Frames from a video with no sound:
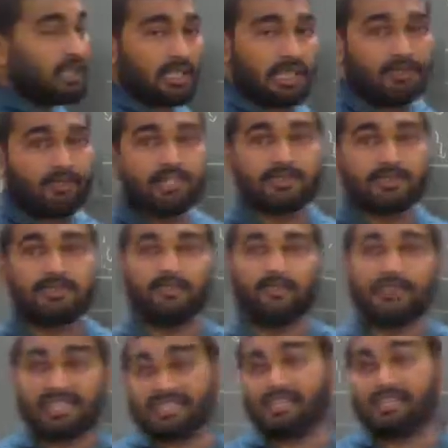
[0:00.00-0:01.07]
in which
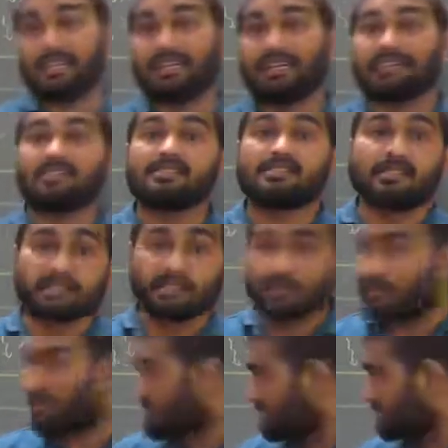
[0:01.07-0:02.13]
first characteristic is
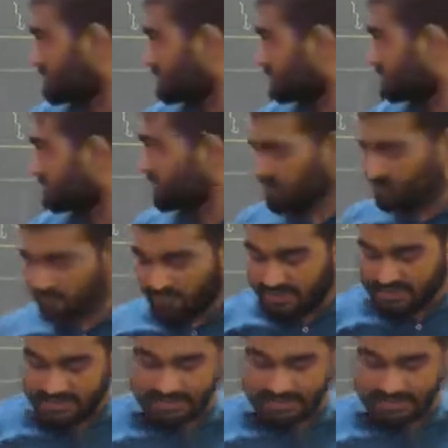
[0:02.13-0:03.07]
what? First